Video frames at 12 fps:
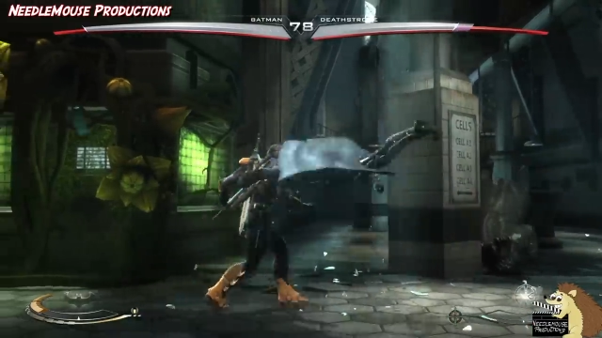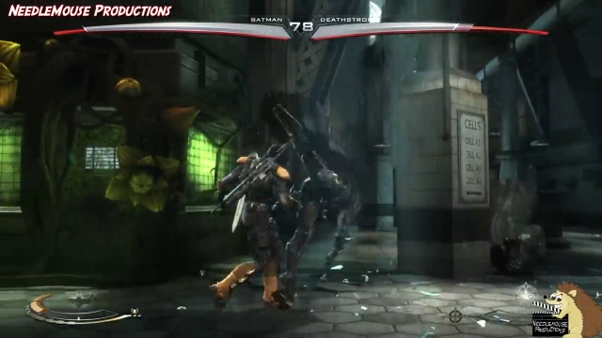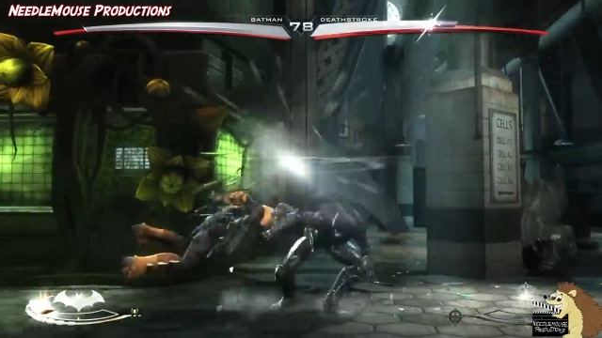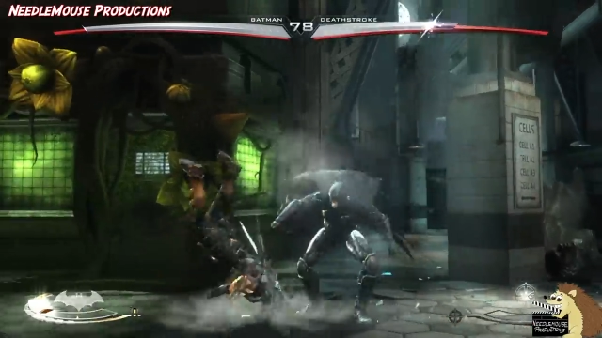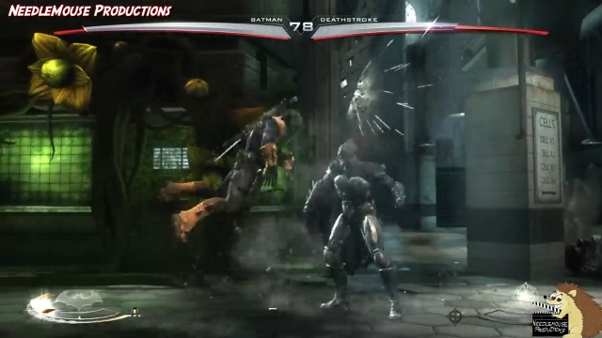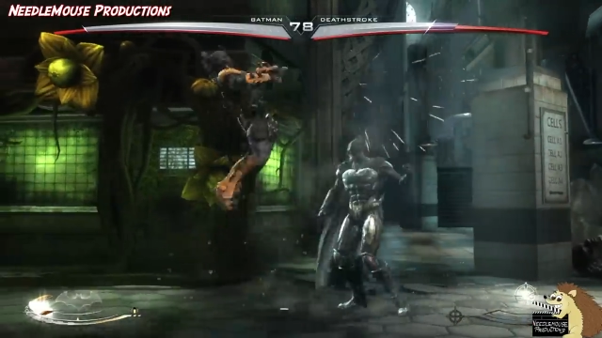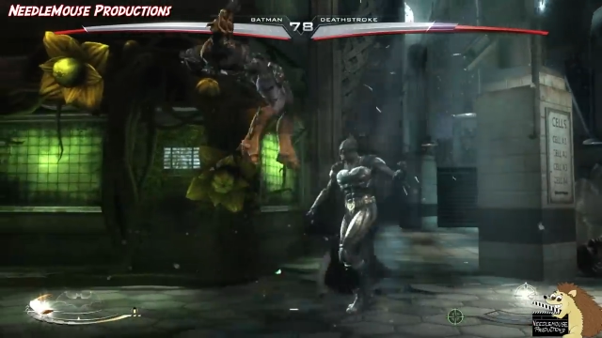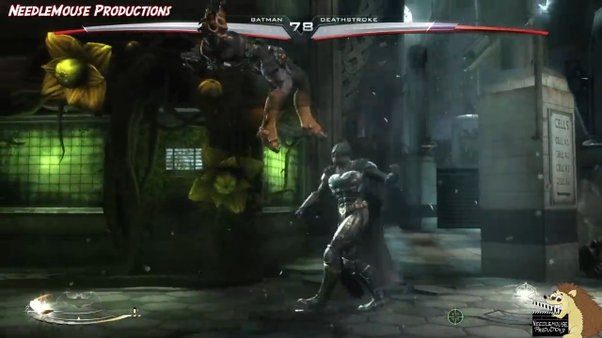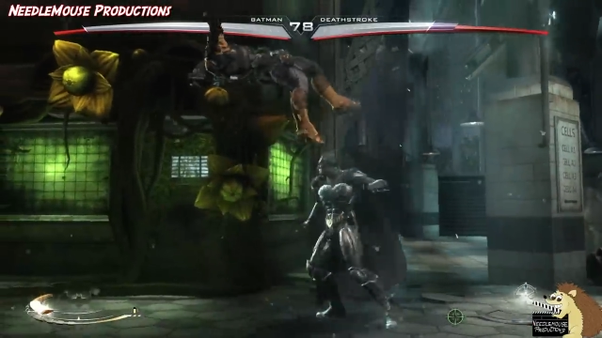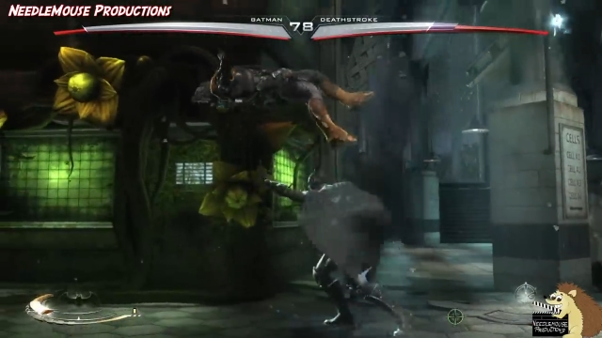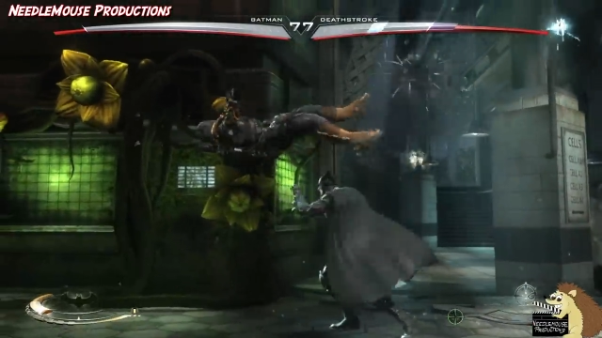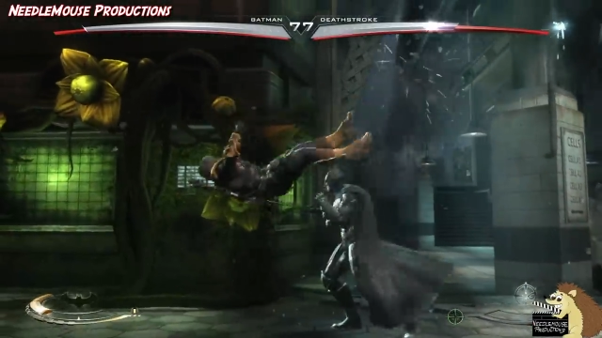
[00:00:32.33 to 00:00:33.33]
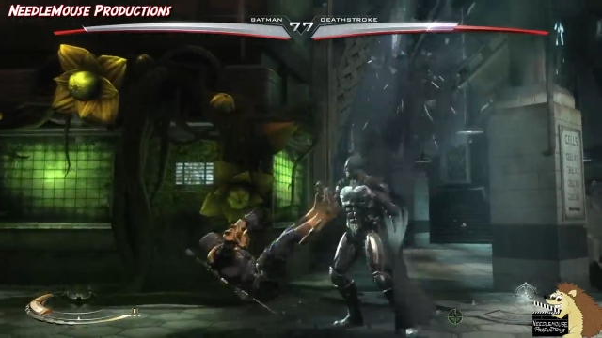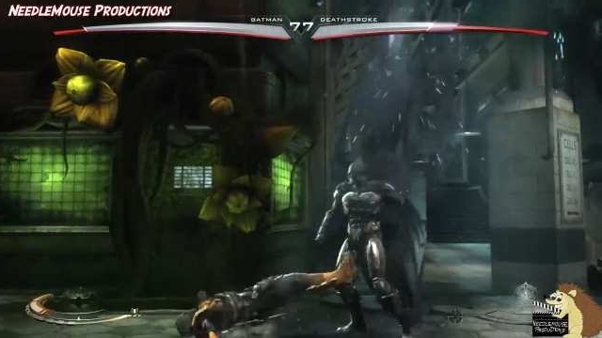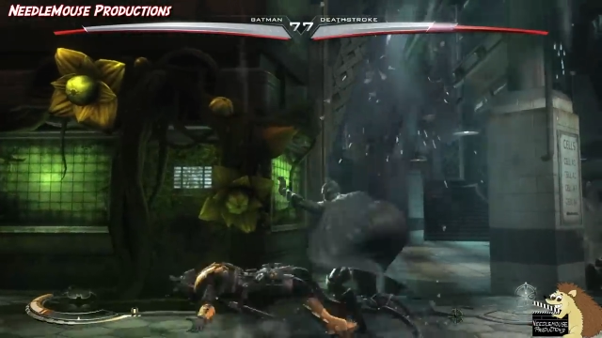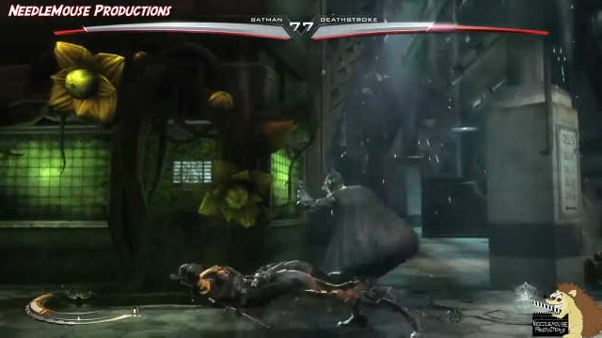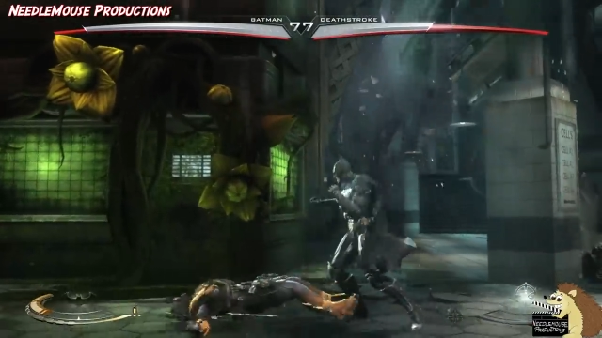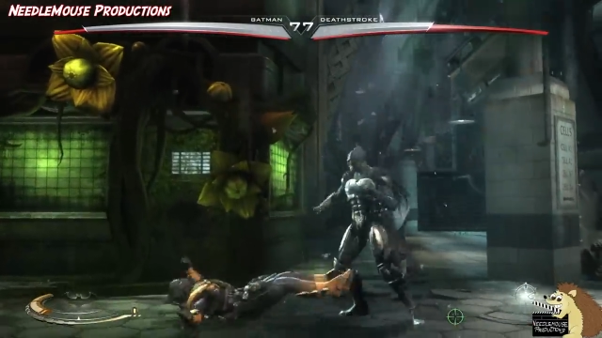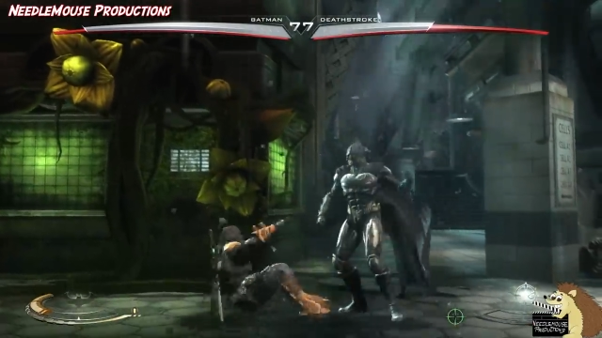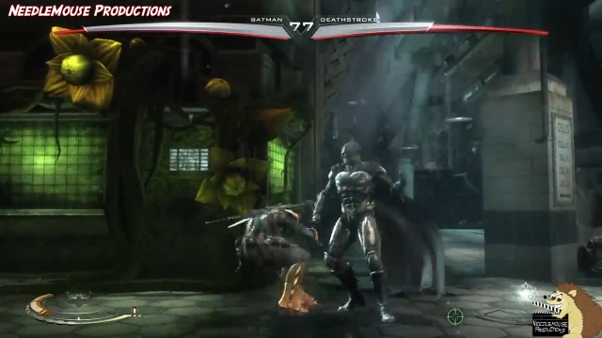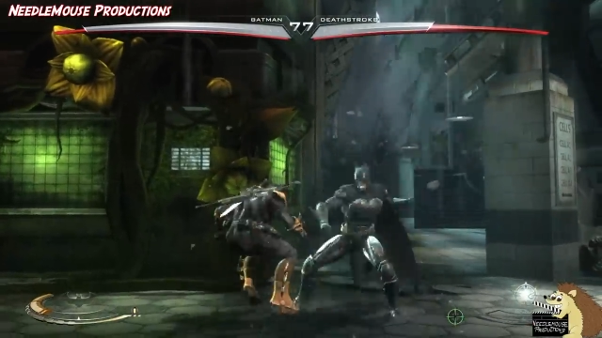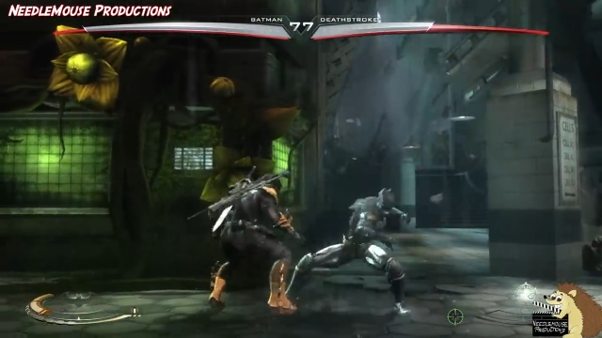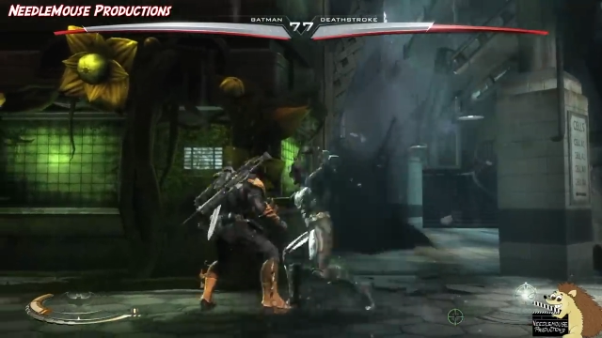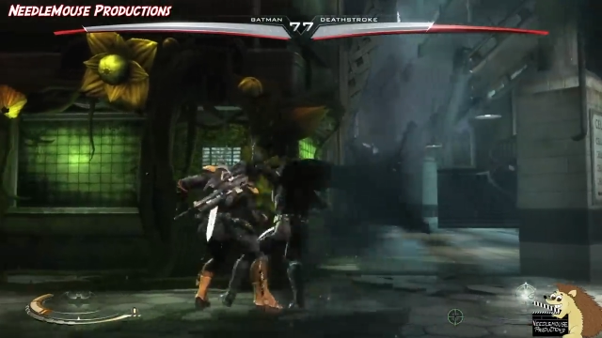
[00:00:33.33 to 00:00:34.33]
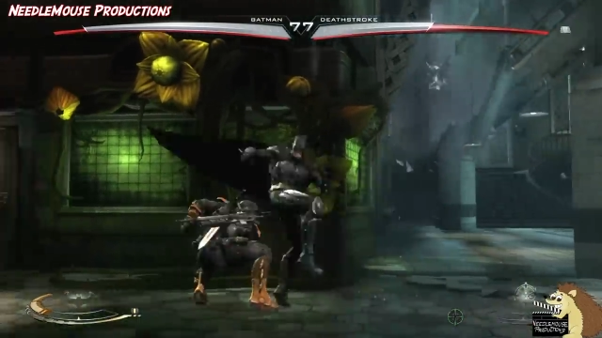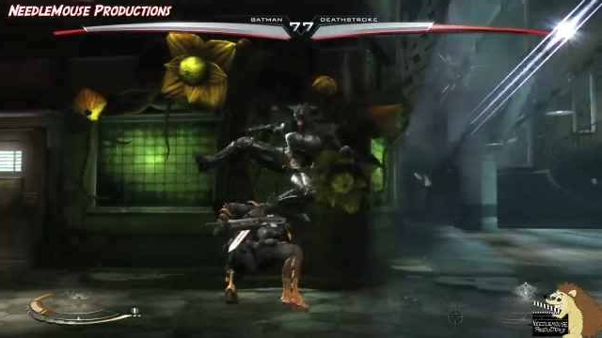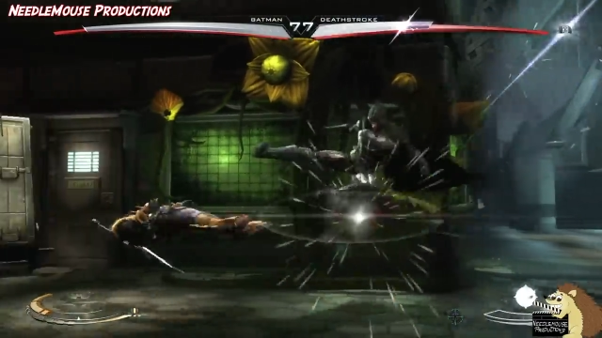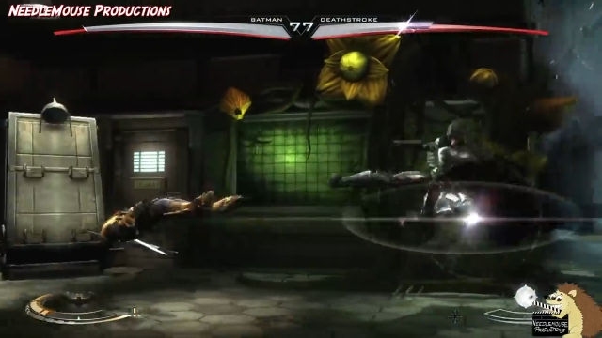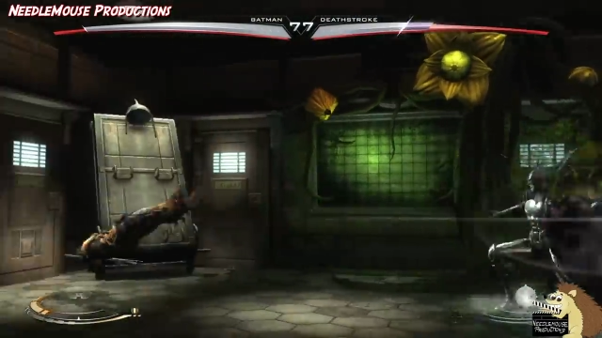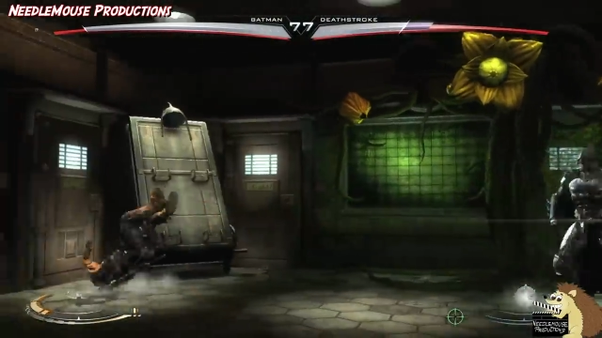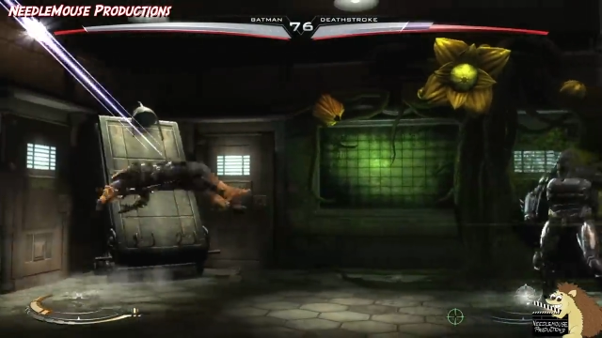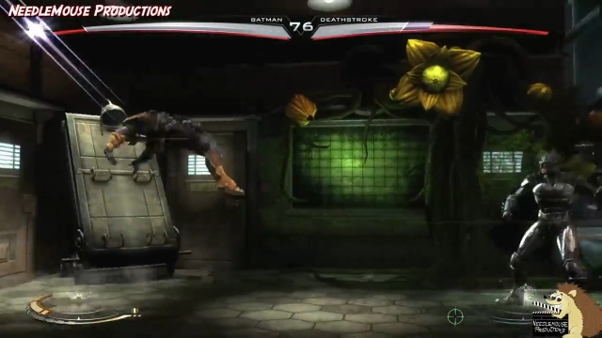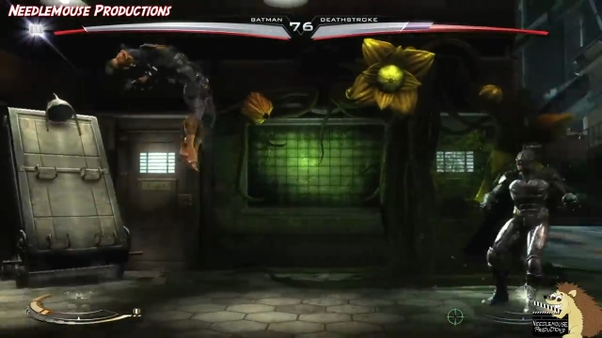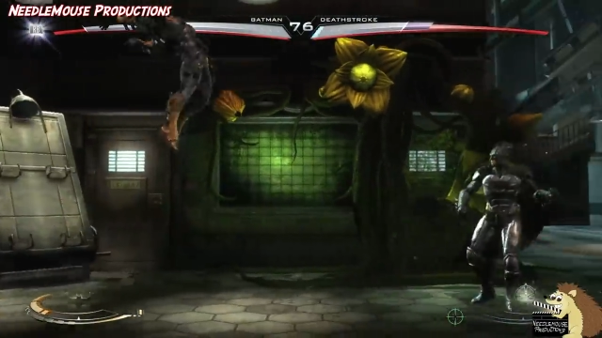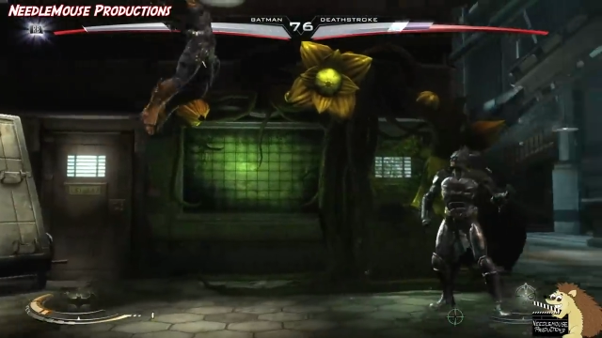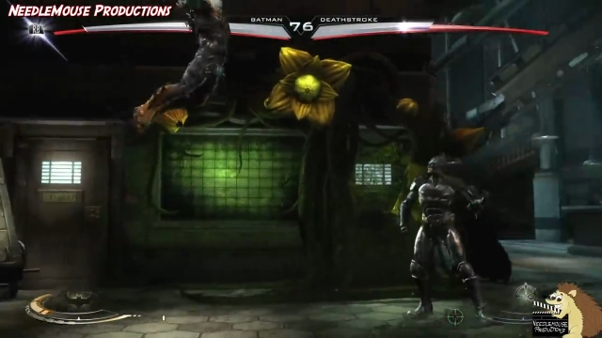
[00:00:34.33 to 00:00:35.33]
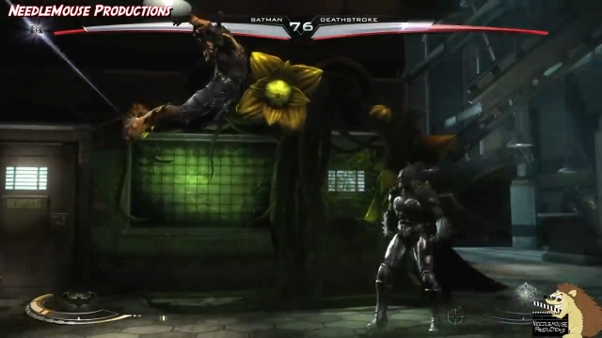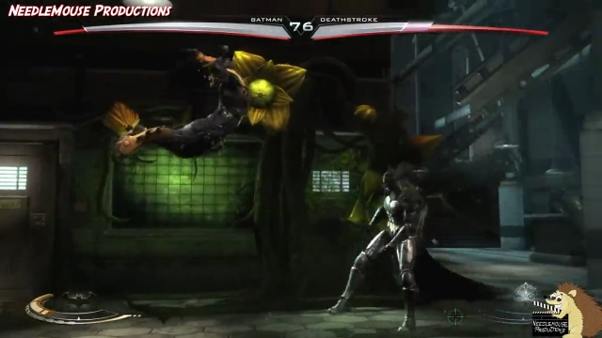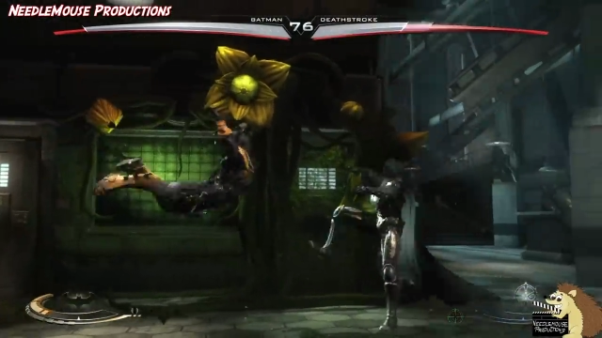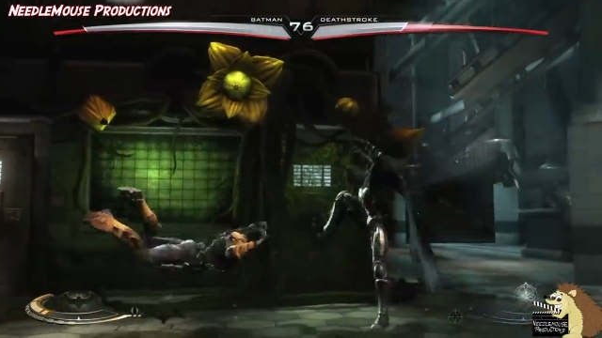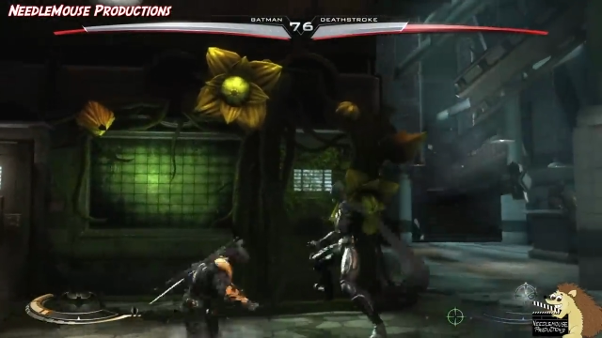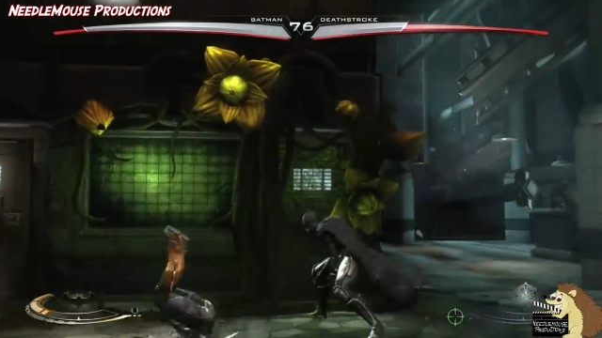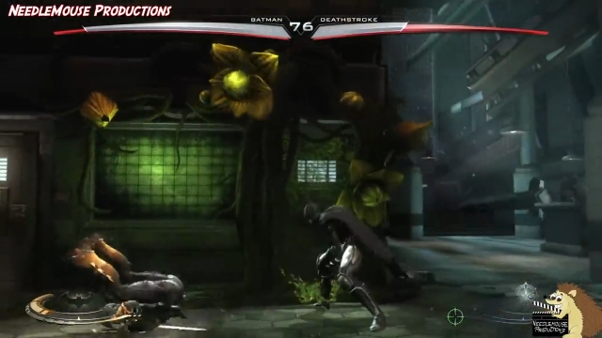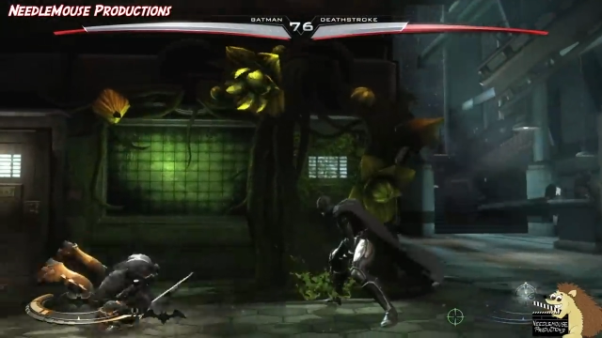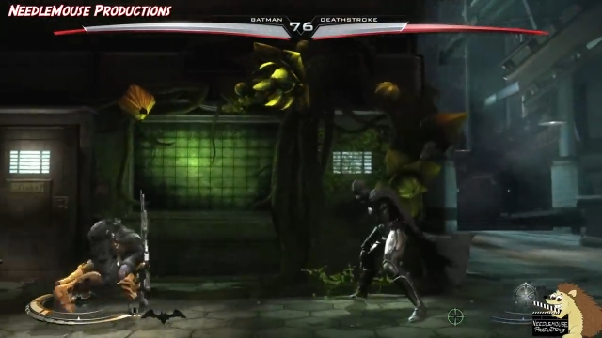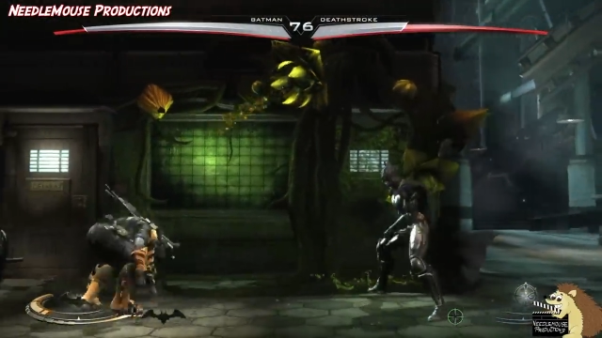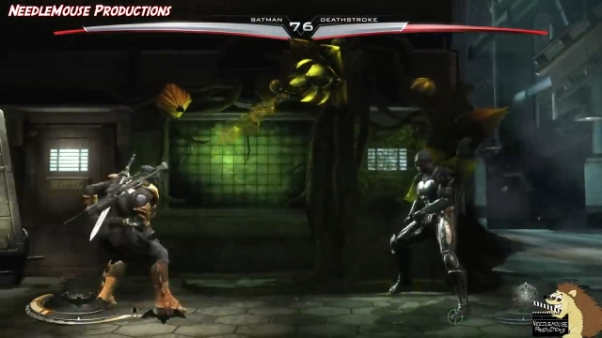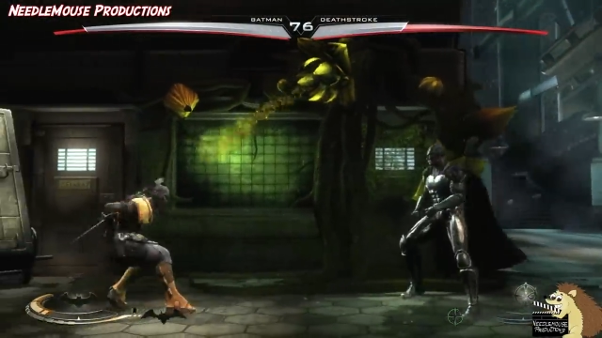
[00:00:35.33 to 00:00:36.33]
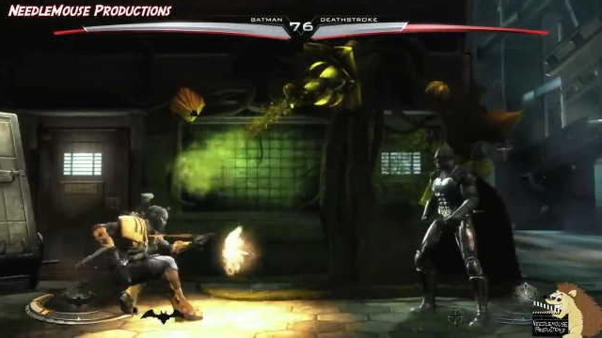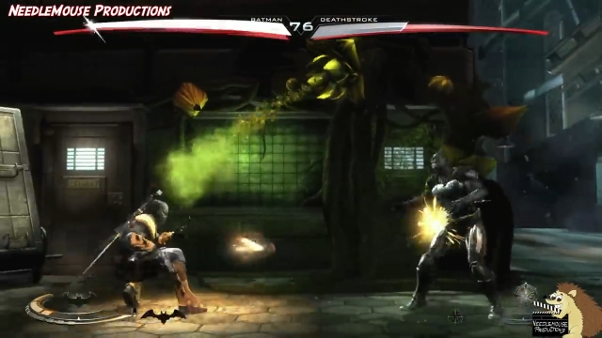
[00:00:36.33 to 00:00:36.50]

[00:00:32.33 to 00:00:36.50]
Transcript: Nobody's mouth can be seen.